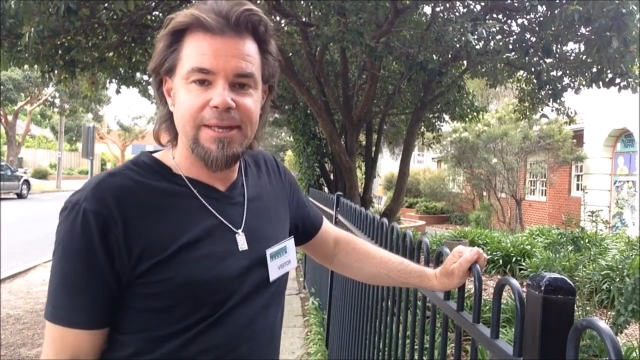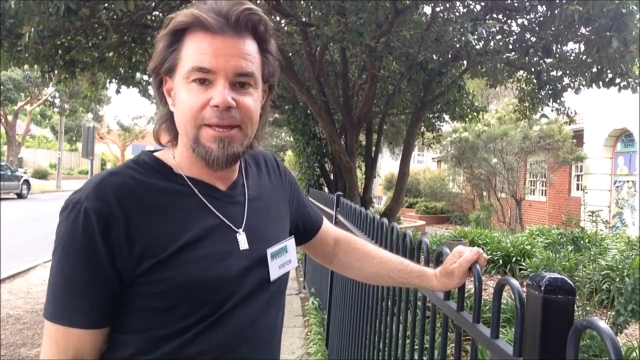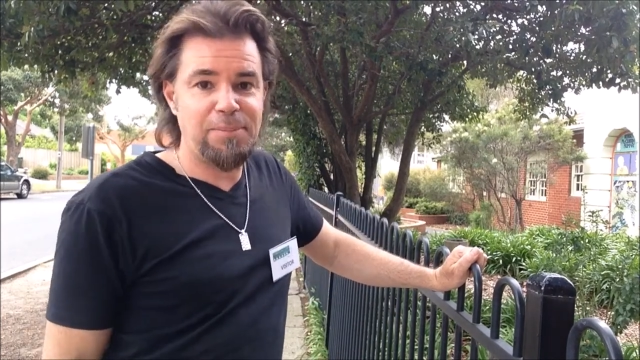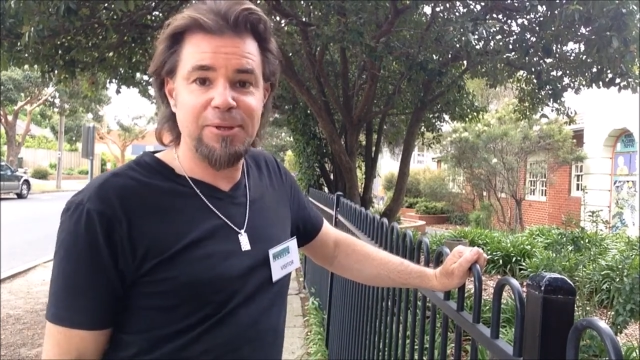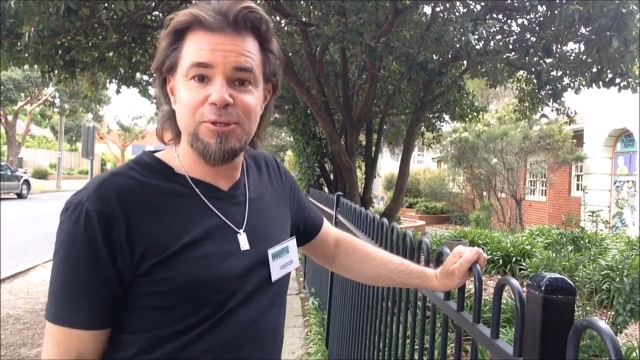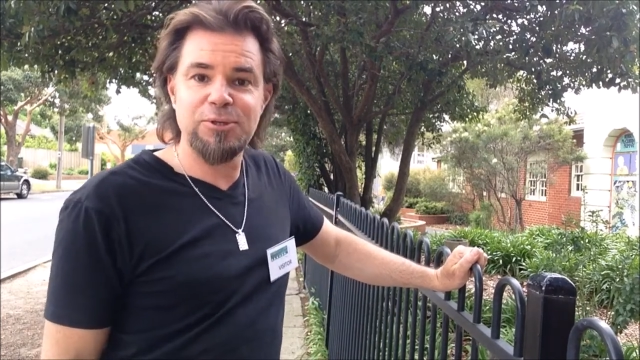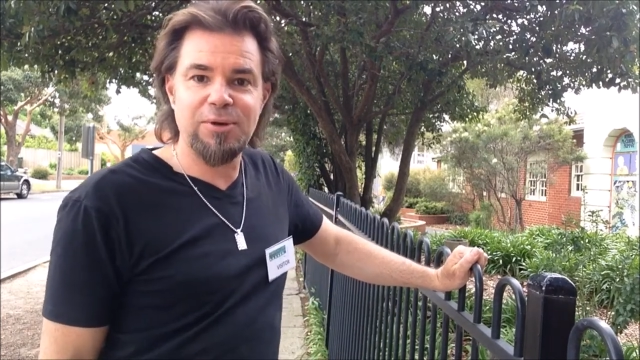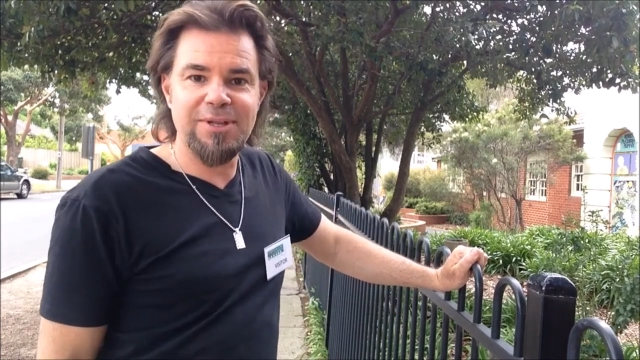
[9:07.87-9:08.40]

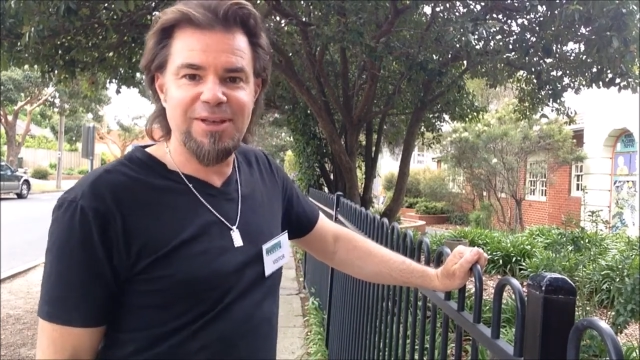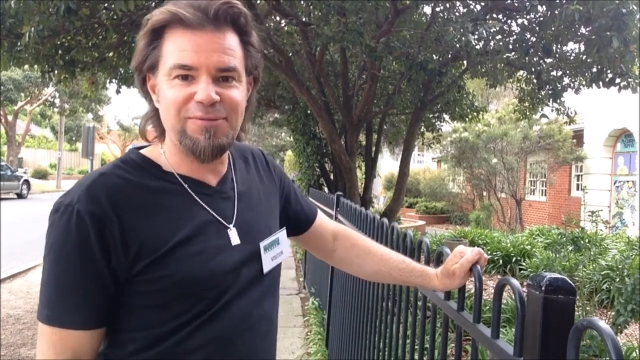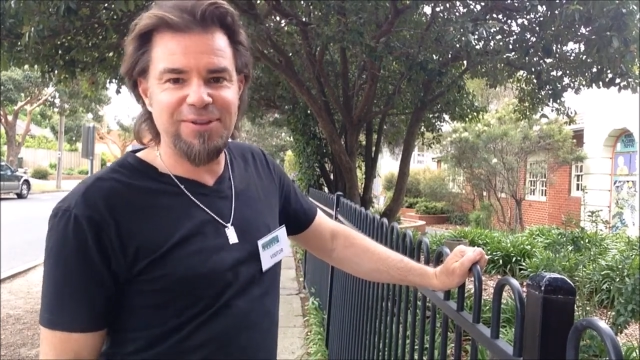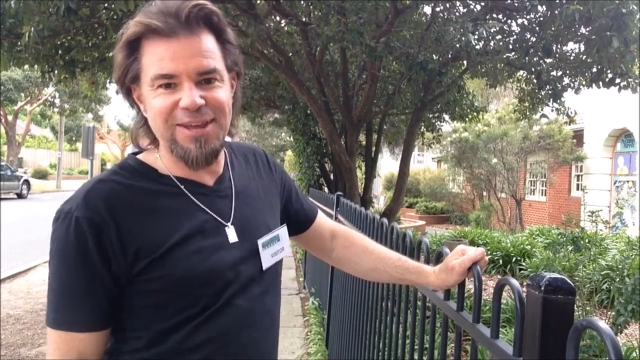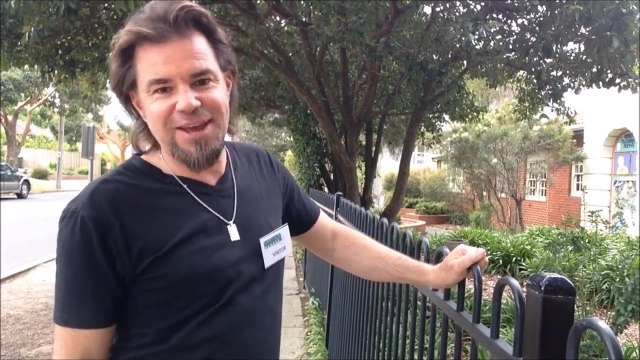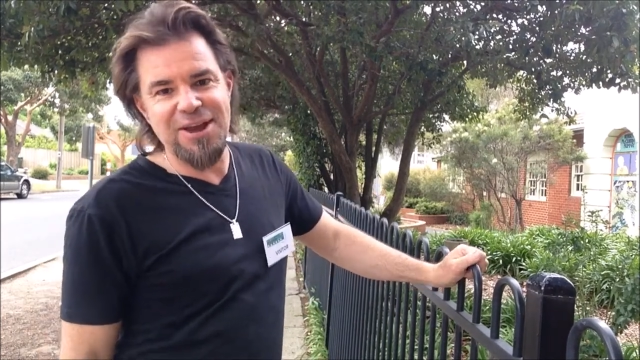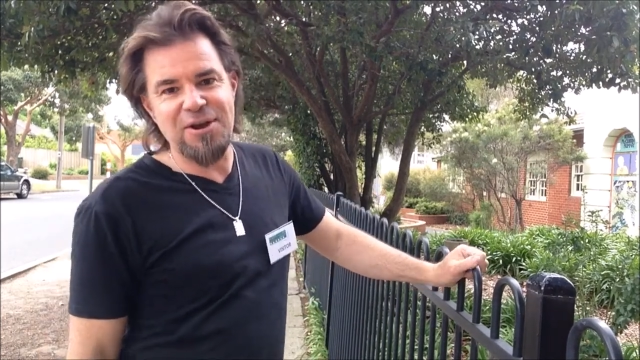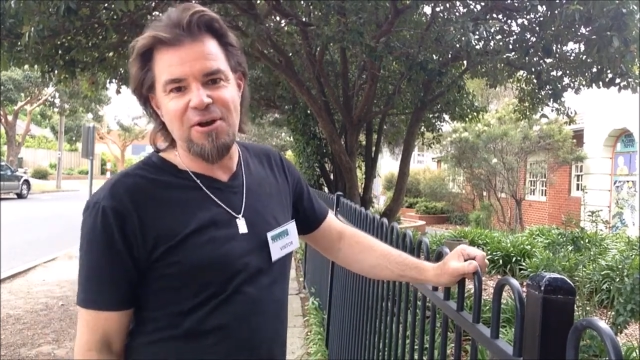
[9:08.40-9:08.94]
Hope you enjoyed that
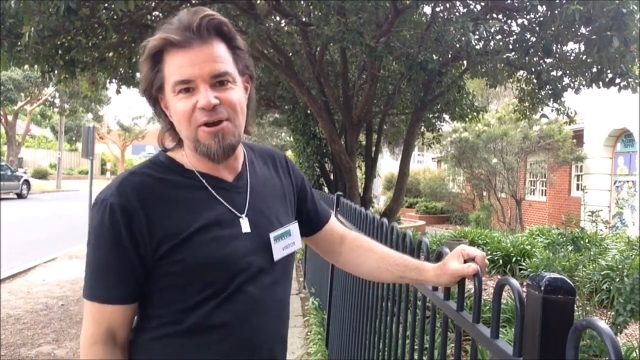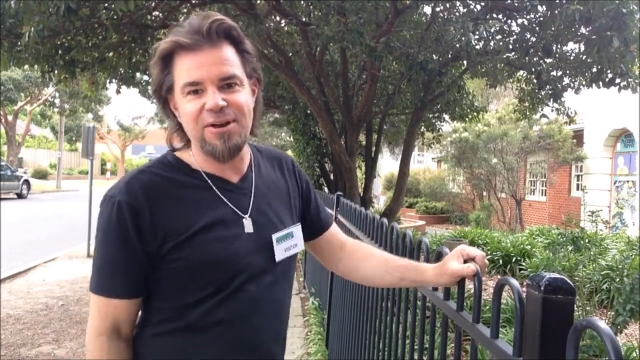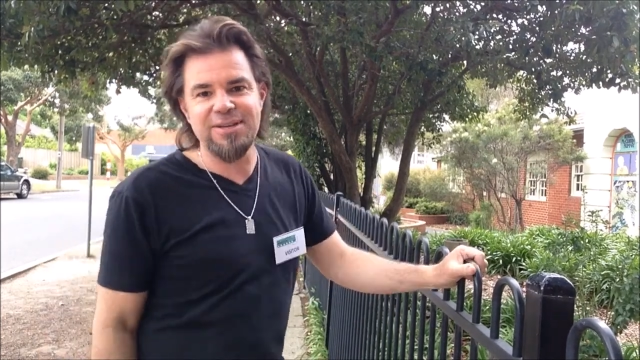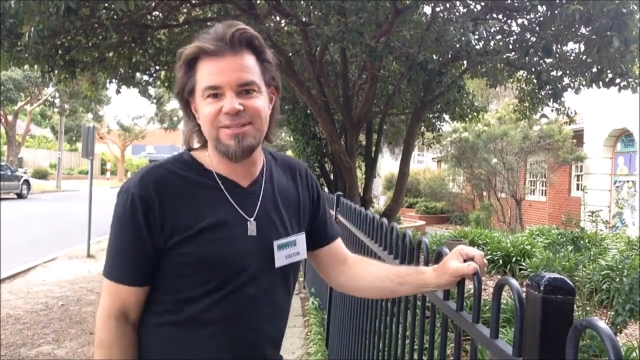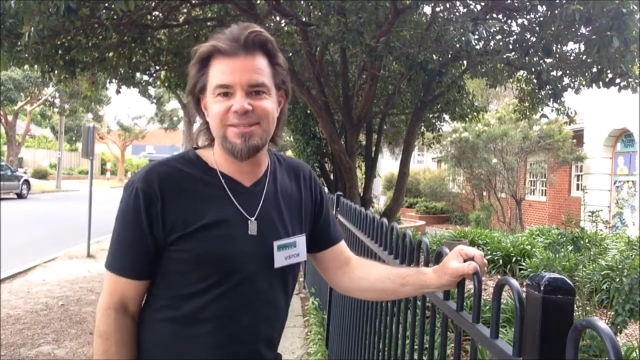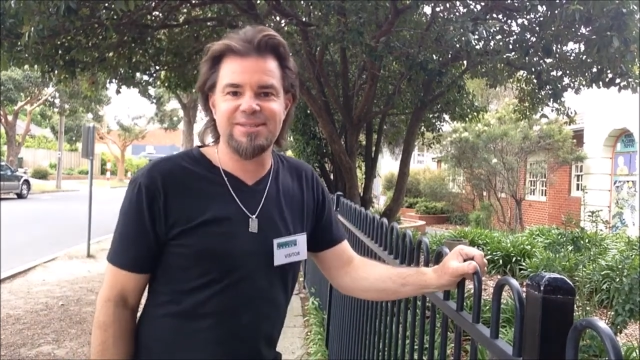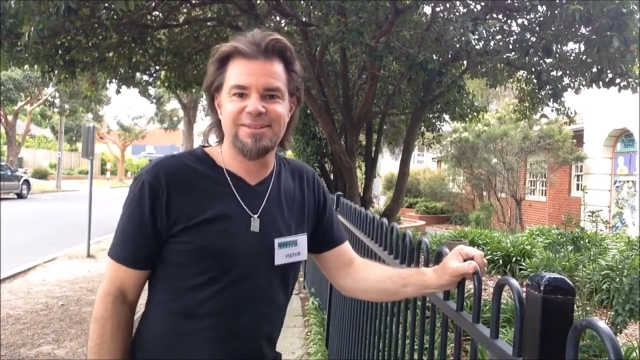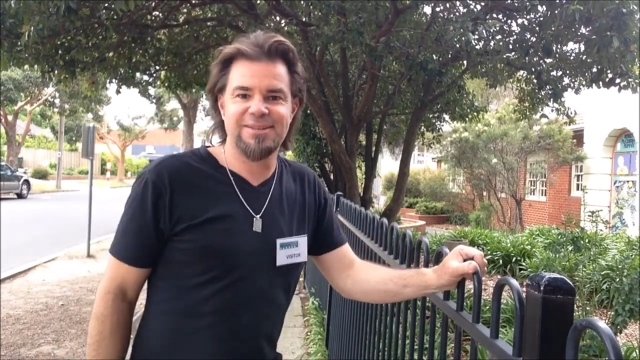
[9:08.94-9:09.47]
video,
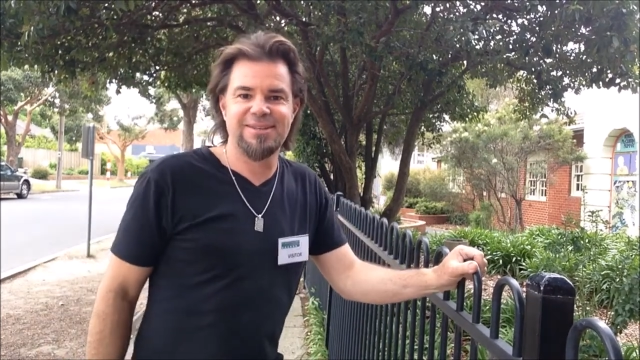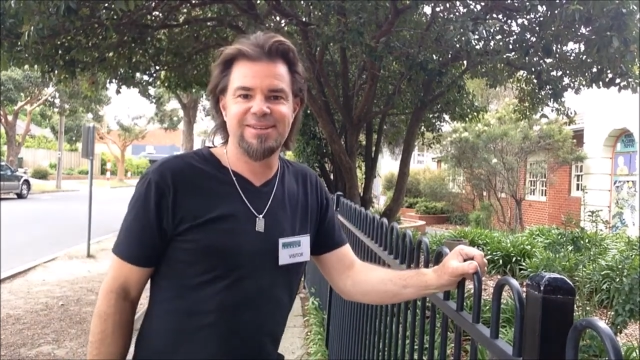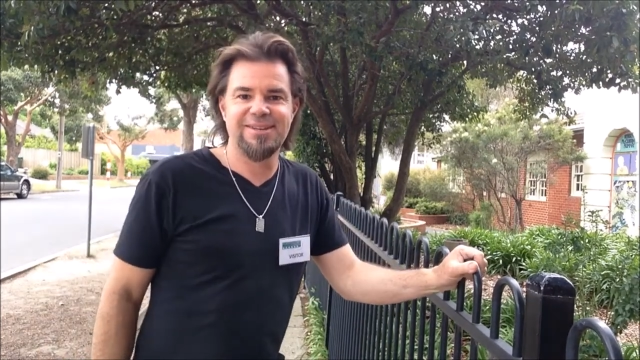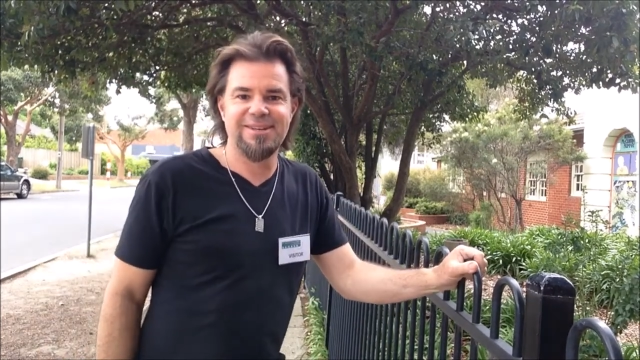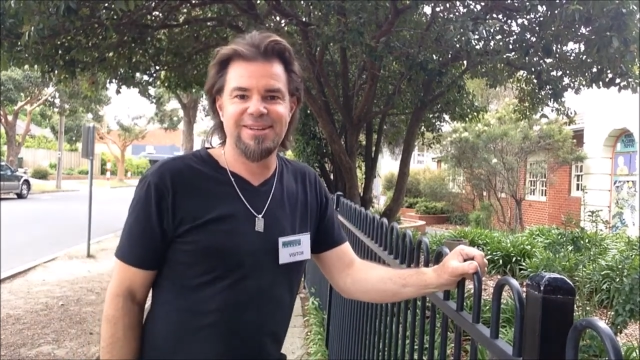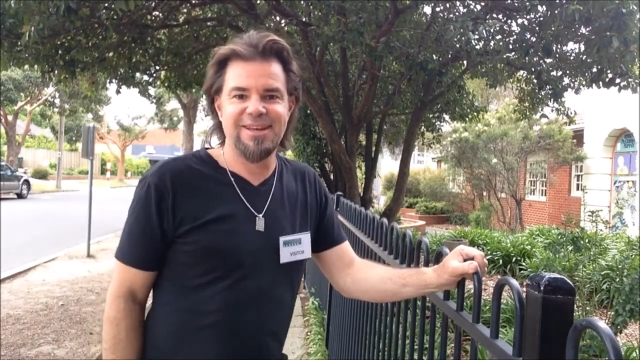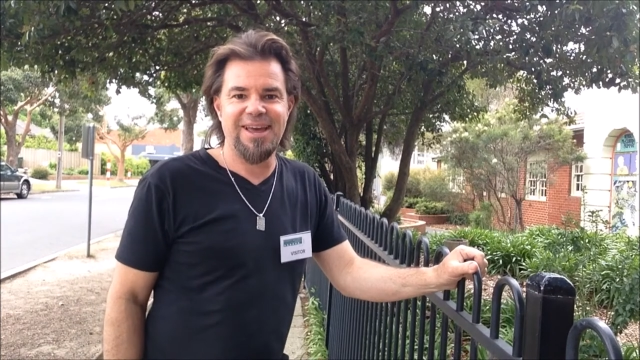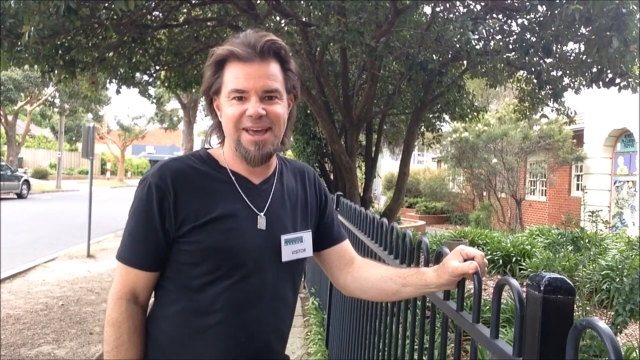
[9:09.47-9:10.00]
guys,
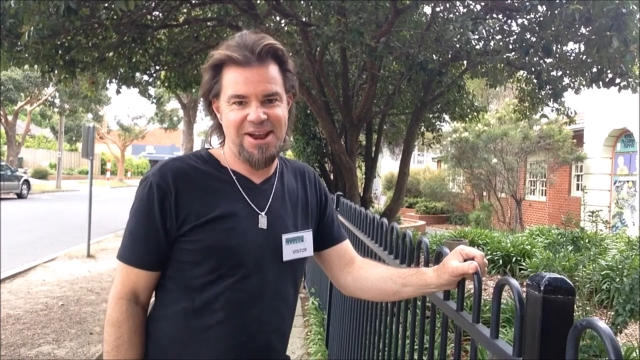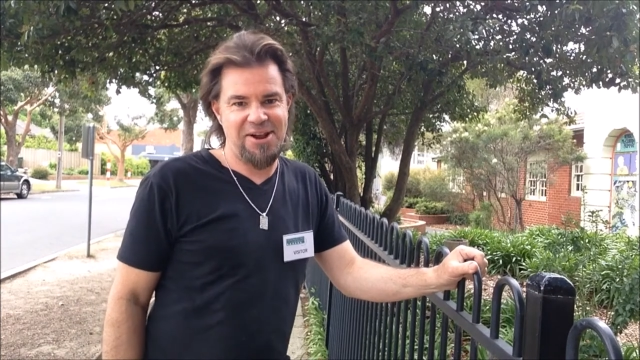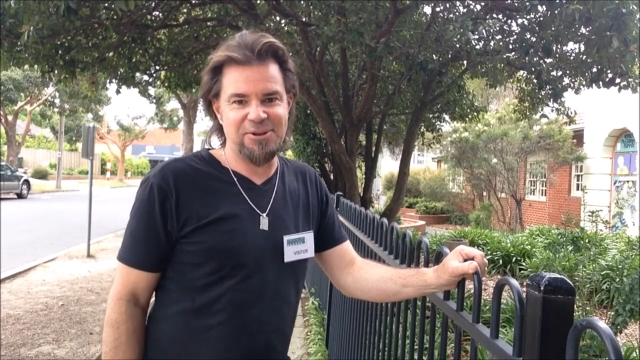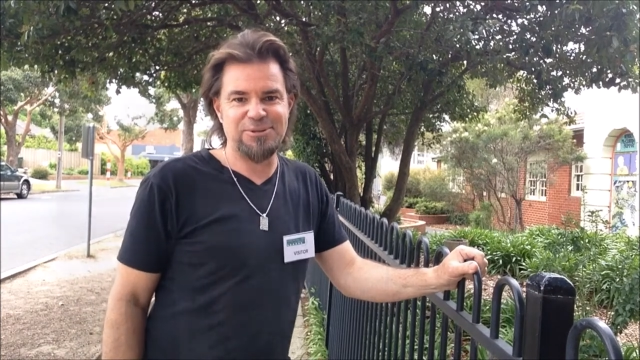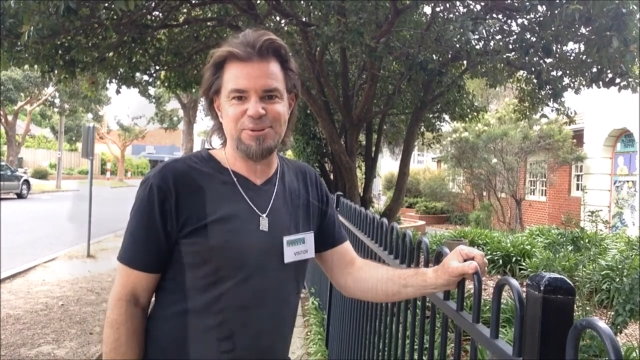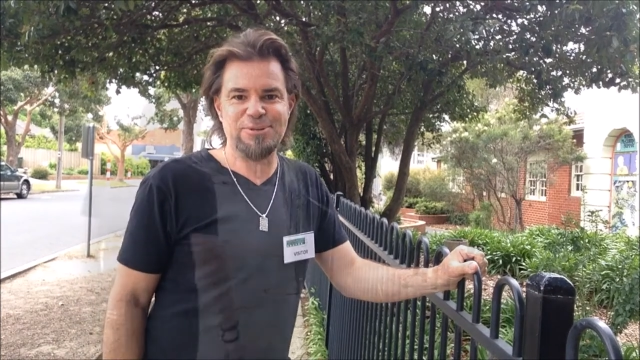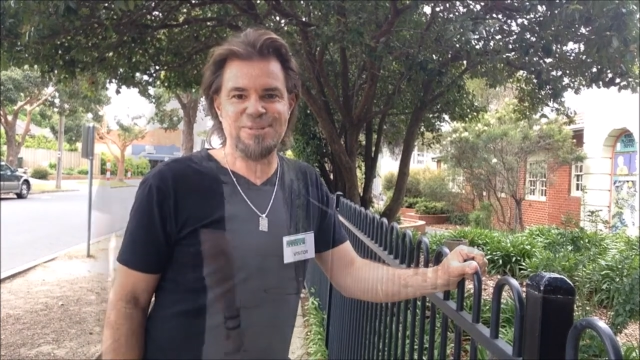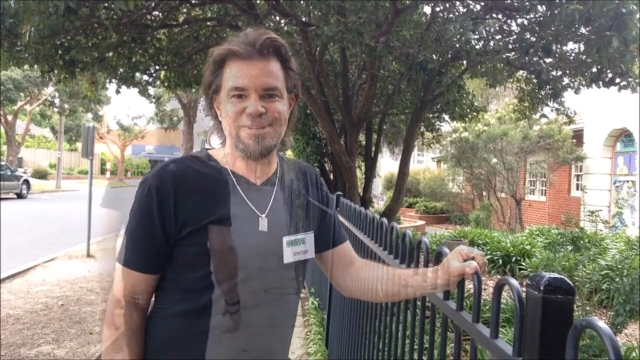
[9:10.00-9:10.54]
and
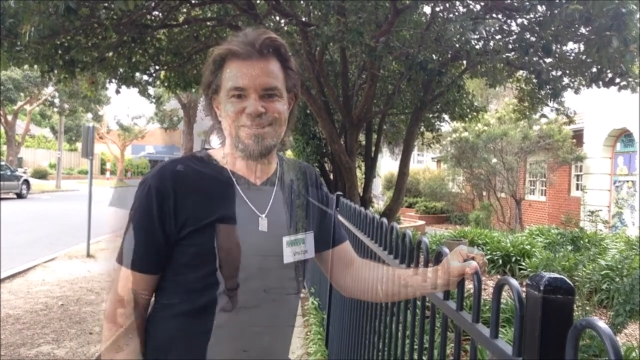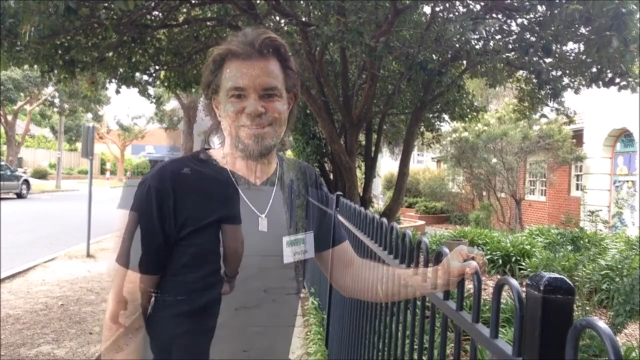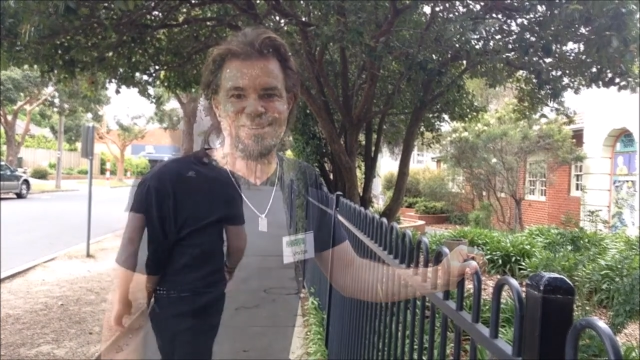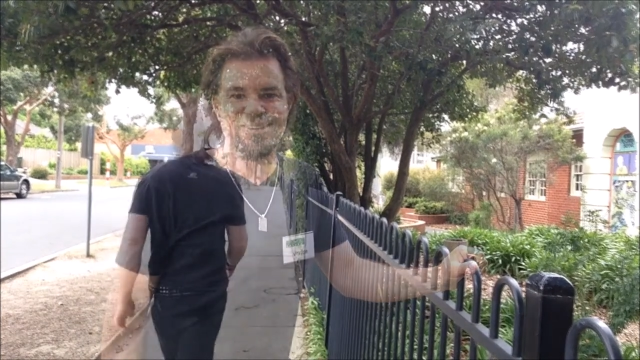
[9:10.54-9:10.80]
I'll talk to you